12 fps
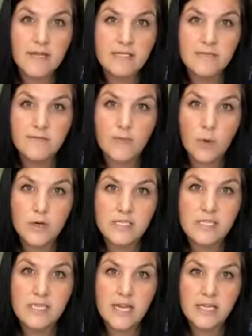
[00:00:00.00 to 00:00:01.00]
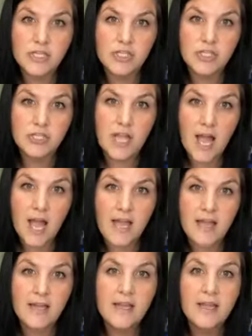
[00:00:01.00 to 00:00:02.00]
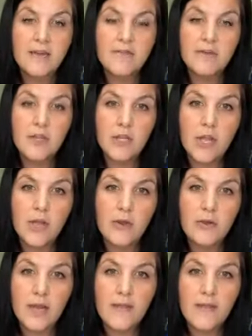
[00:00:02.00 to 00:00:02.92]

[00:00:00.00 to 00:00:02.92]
It's 4th July for the code,